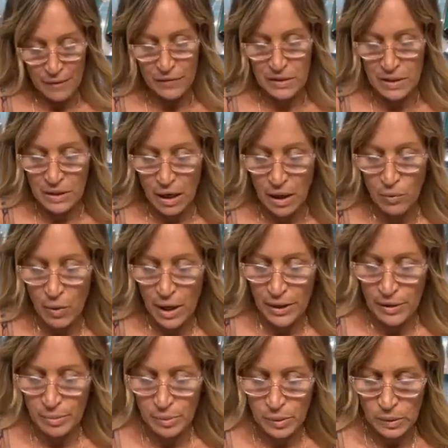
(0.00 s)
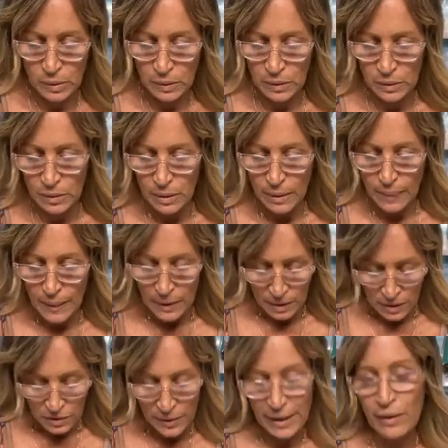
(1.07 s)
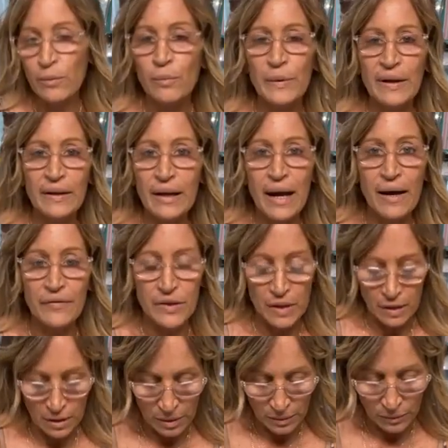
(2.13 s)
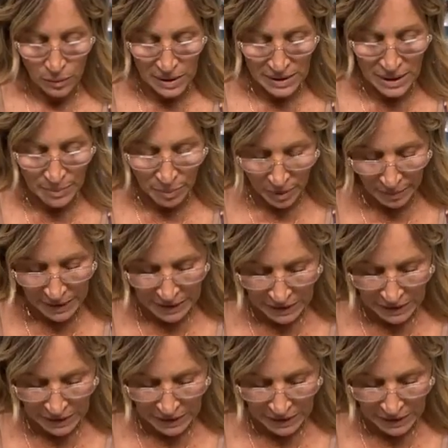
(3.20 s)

I have a saltwater pool, so I don't really have to, once I put